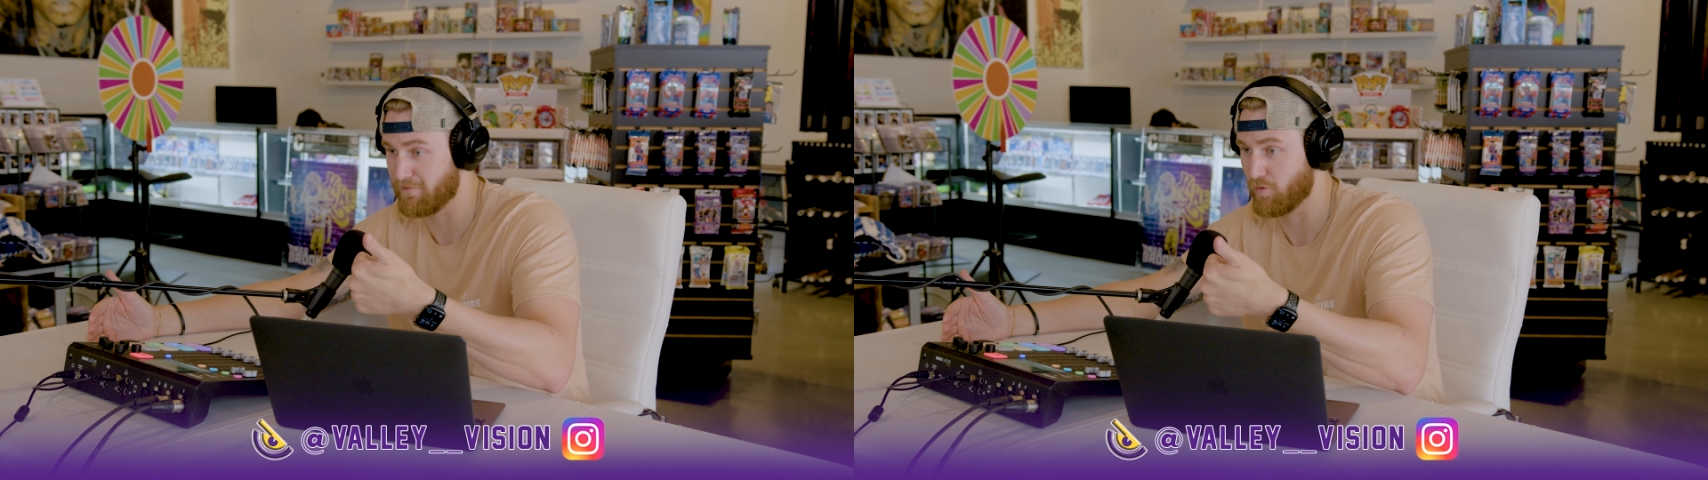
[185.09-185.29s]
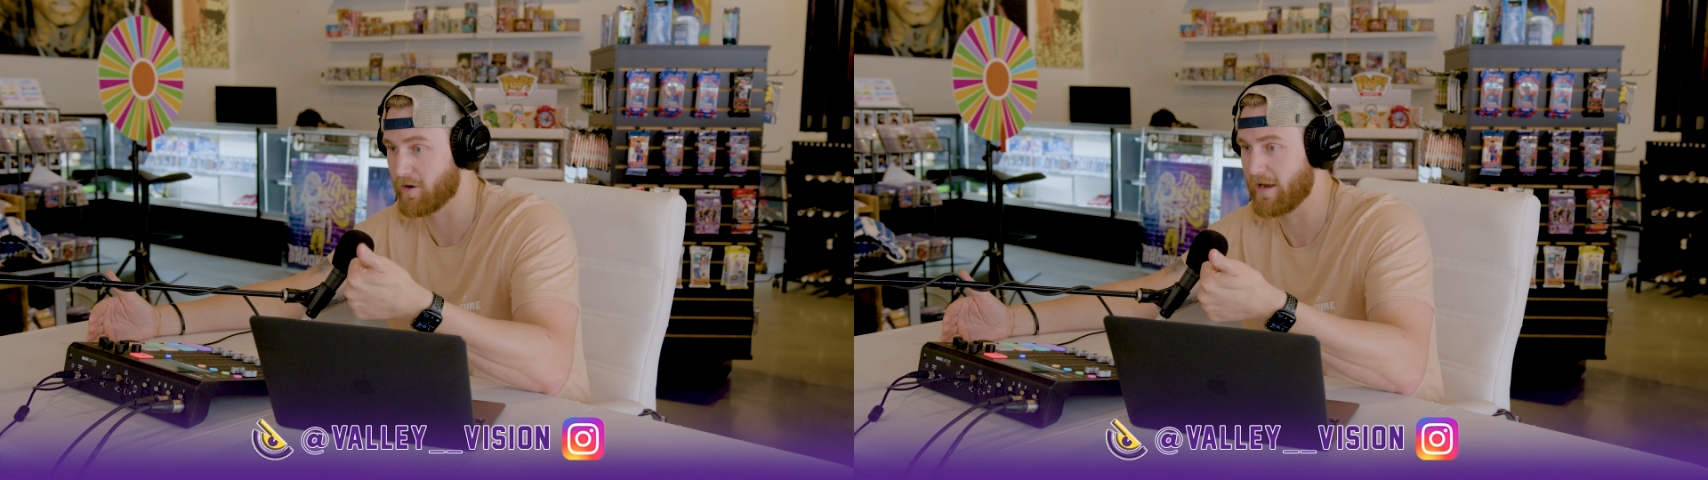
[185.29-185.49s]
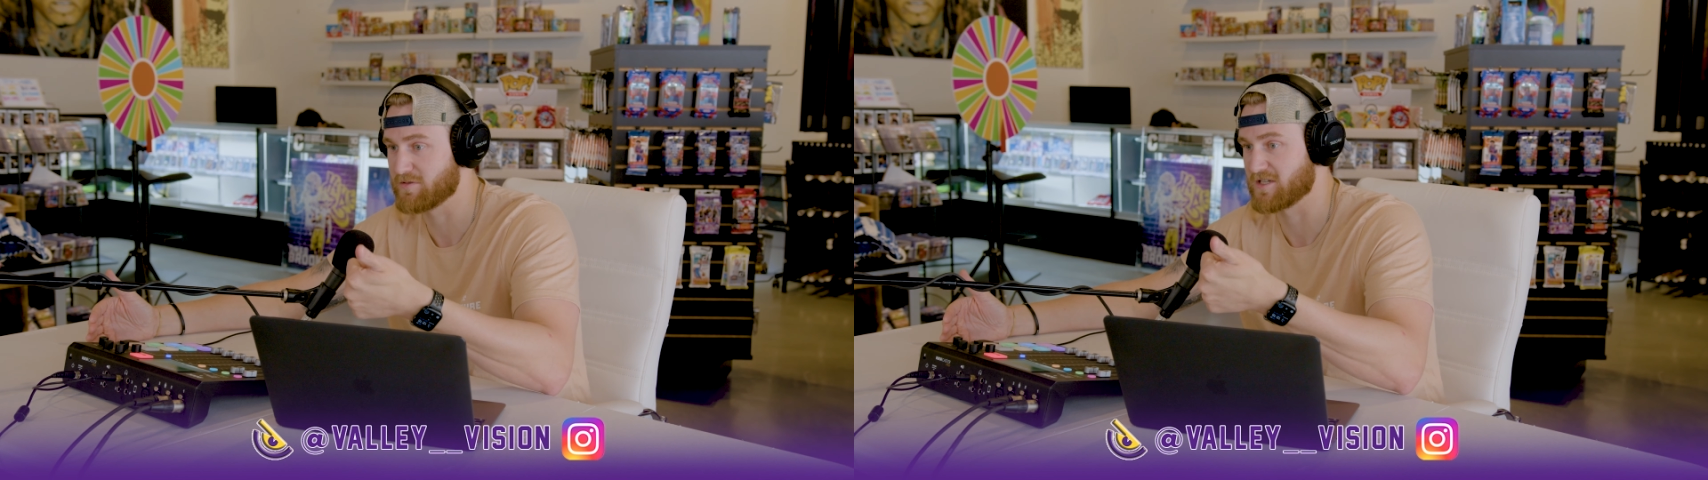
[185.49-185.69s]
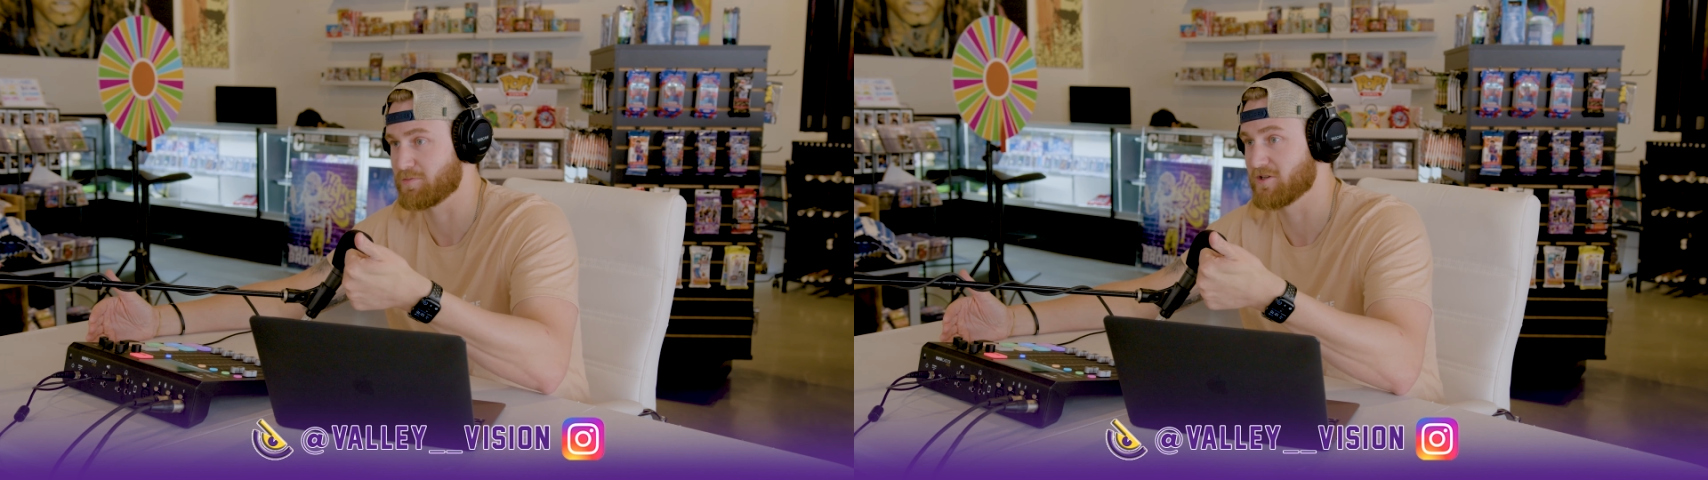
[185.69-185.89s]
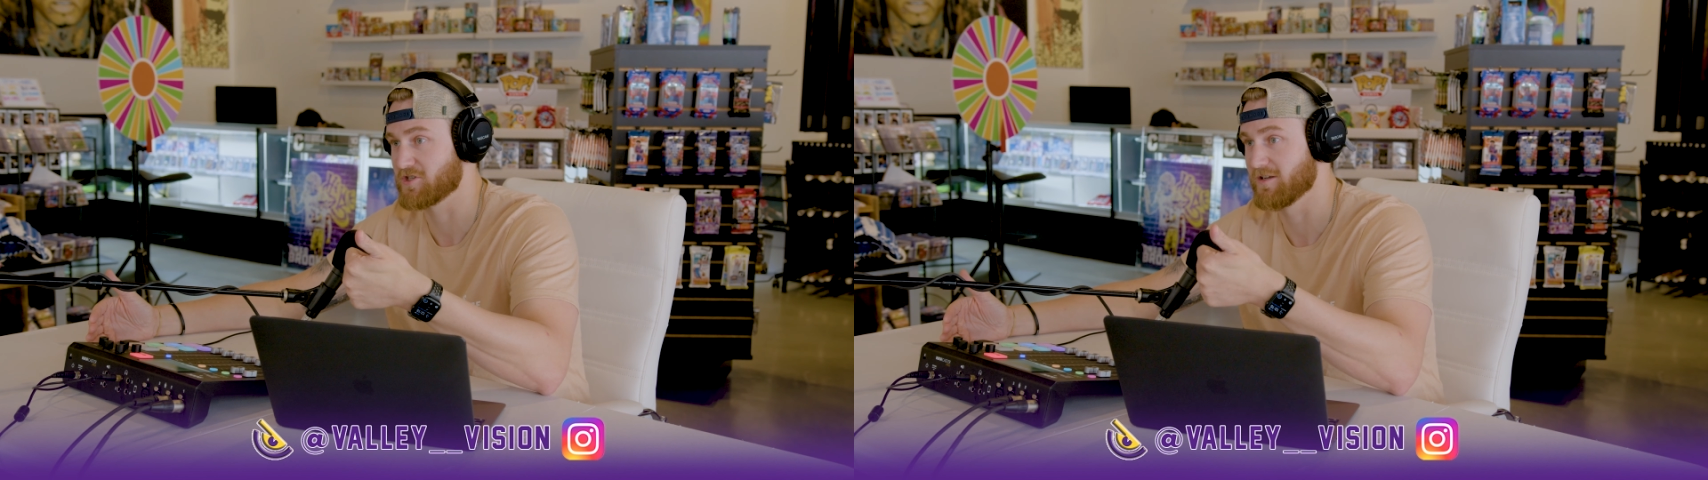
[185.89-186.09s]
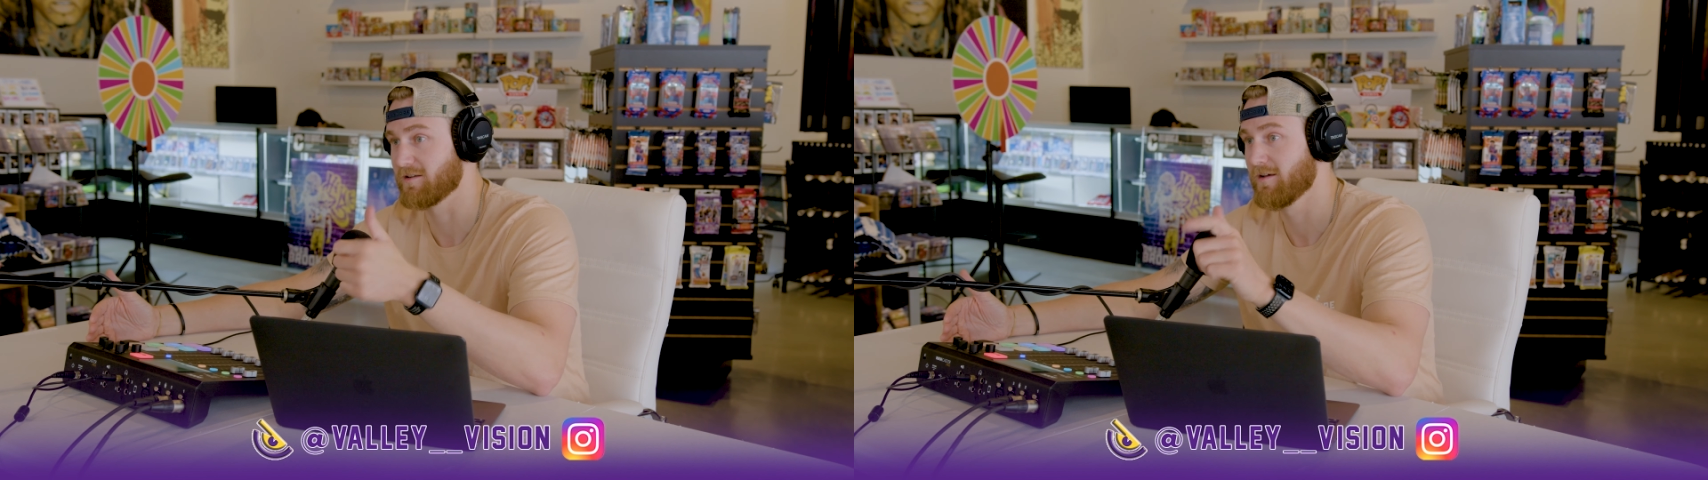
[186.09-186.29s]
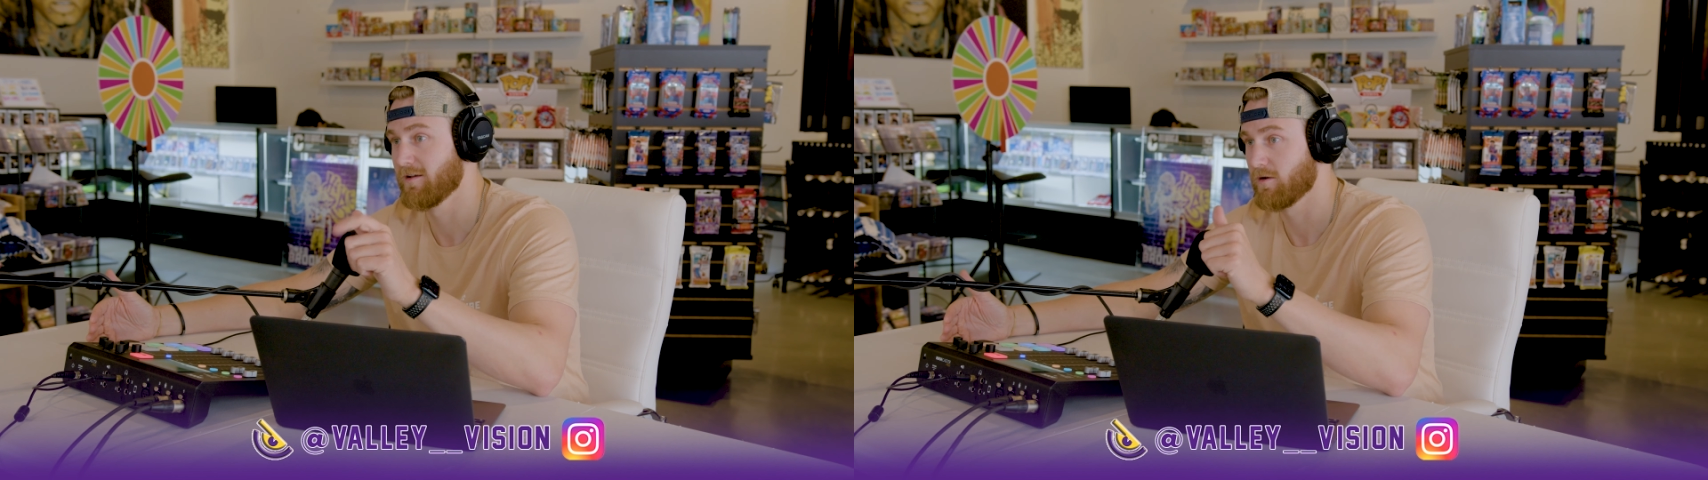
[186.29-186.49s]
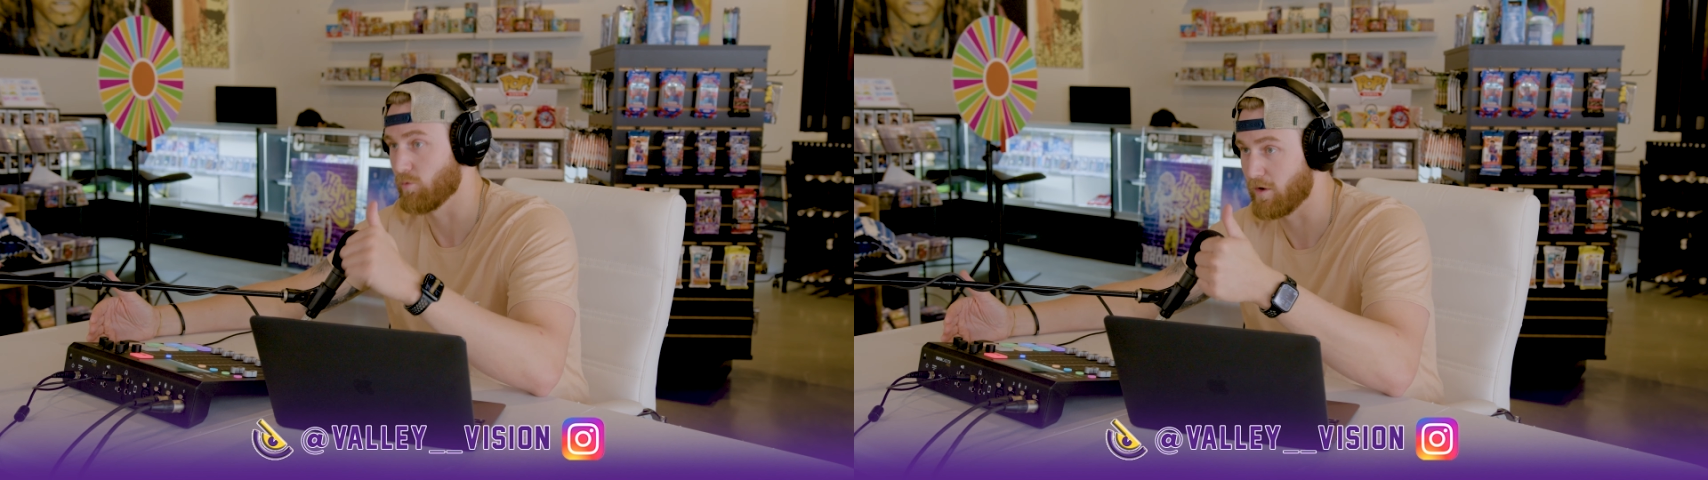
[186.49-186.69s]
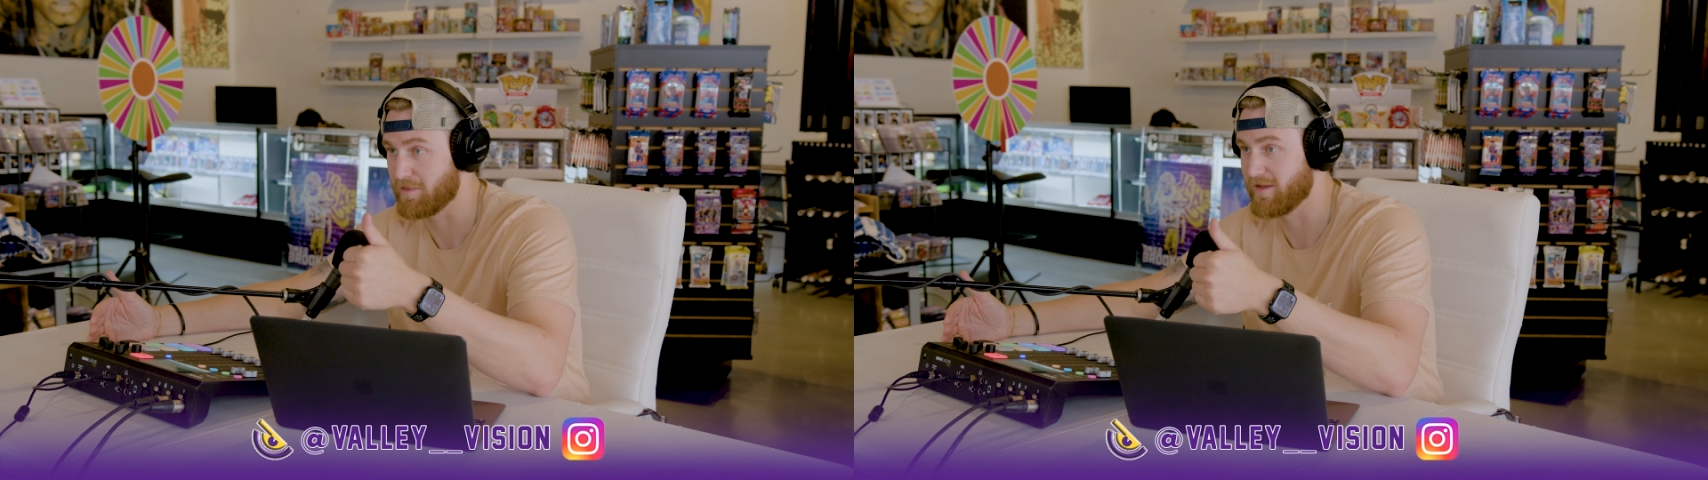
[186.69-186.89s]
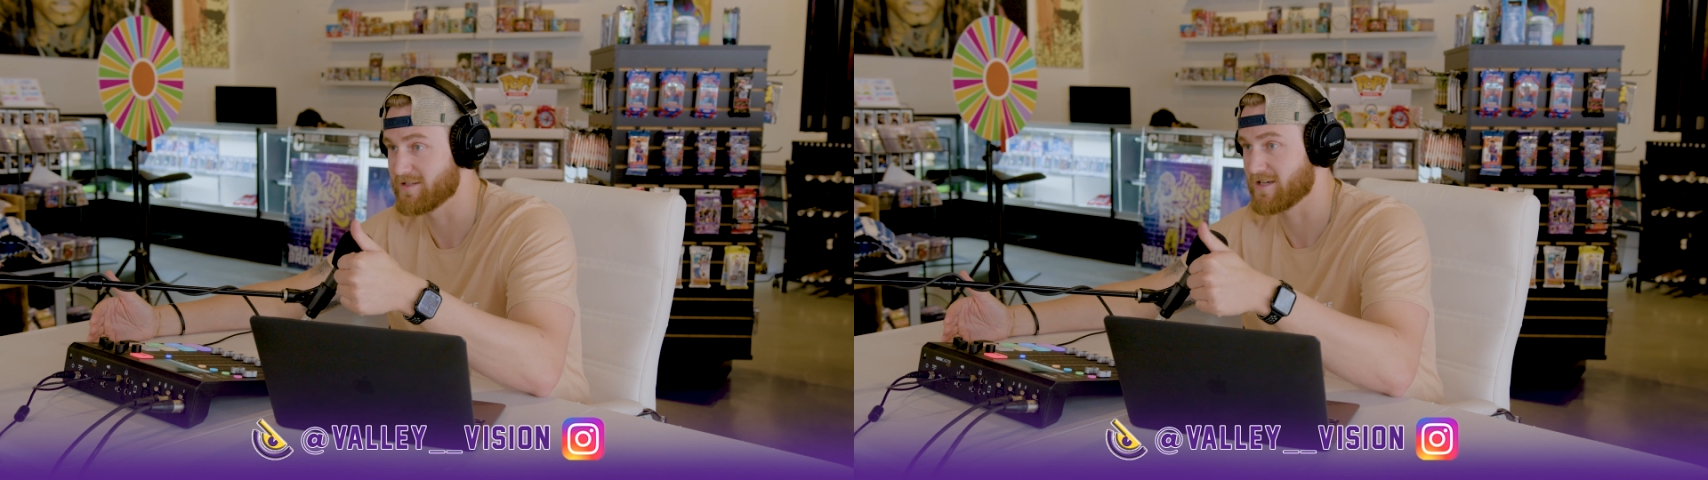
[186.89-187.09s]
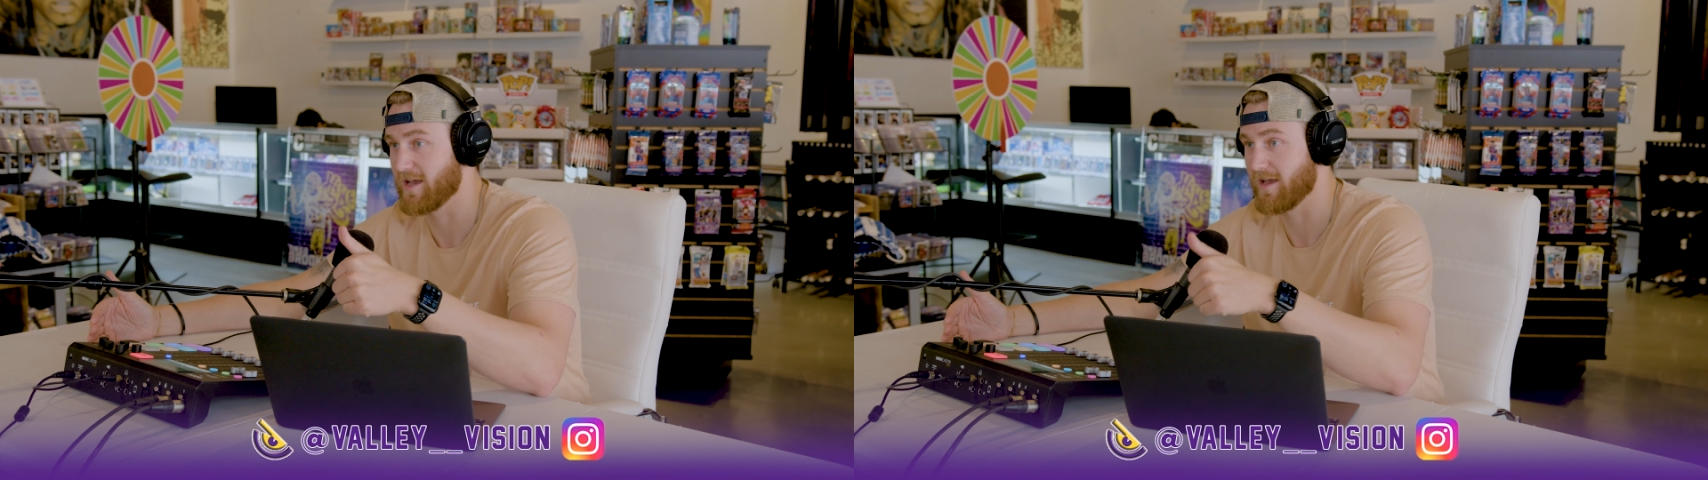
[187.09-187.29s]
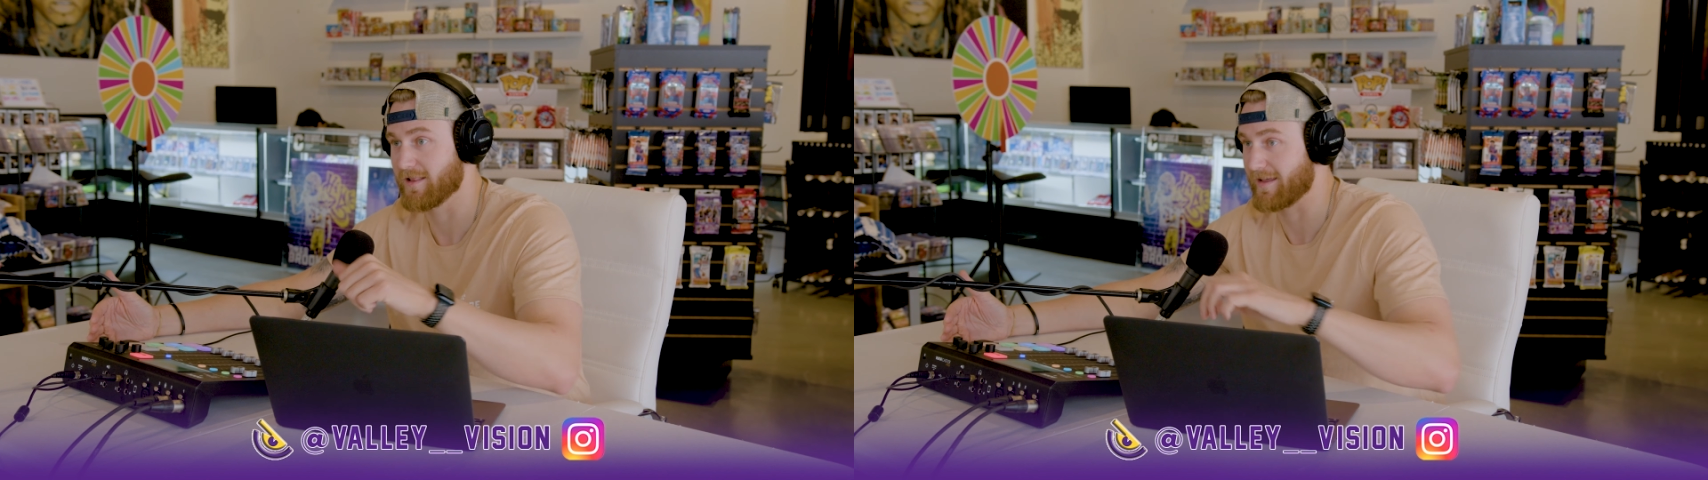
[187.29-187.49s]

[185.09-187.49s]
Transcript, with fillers: four-game suspension with the NCAA.